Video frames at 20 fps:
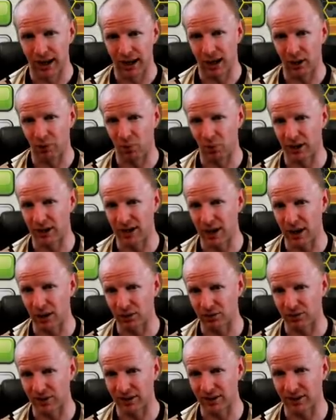And when we announce
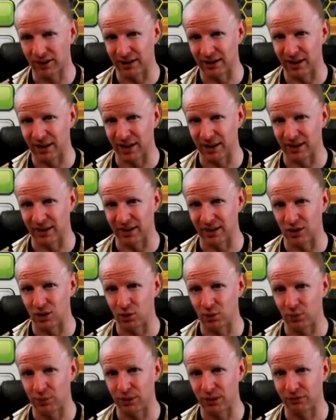events like that, then you will
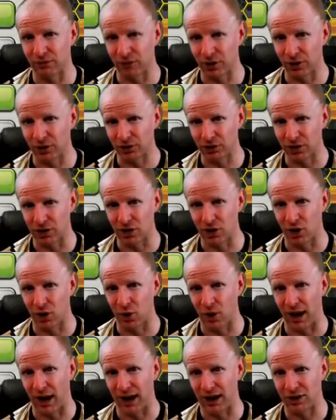be the first to
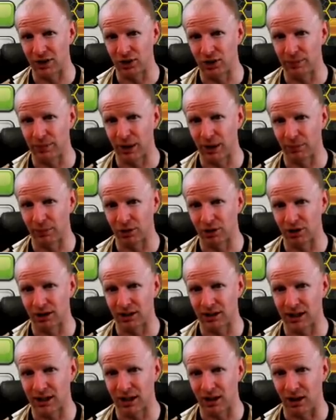know and you'll be able to
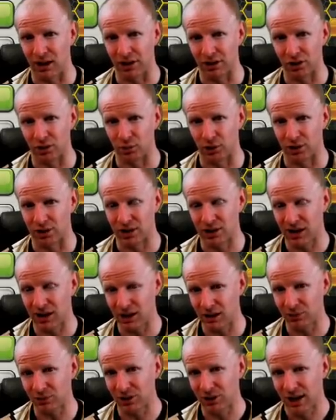get onto our
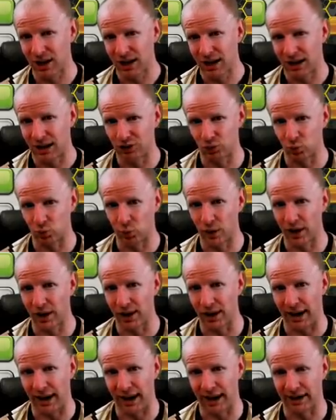teams as
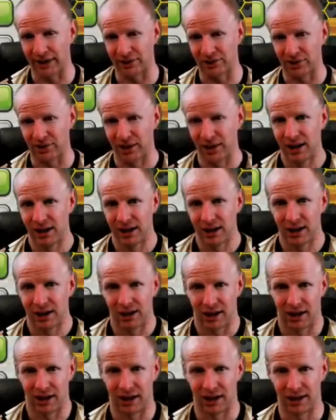well as
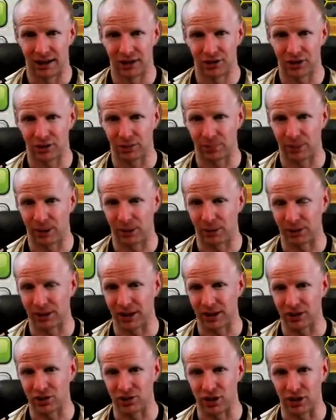uh, just be able to
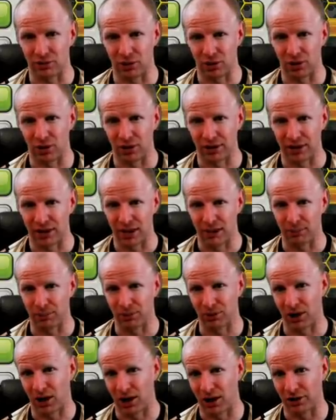get general
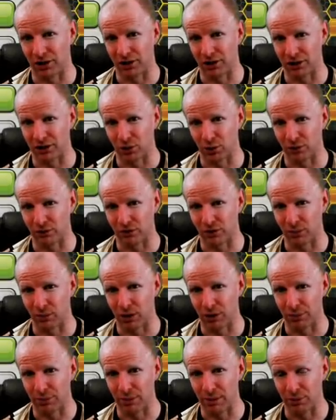tips on our Discord from
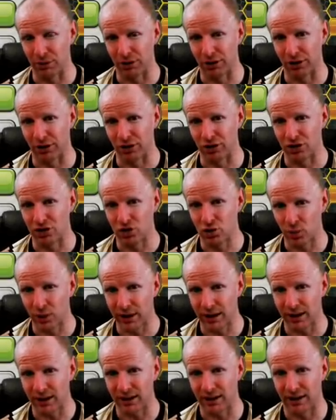all the people that are
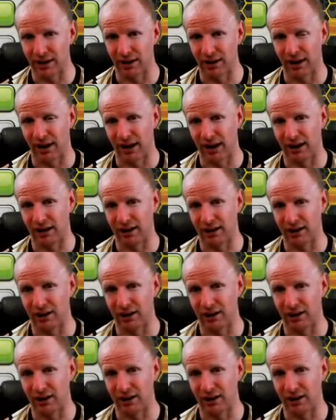joining there, in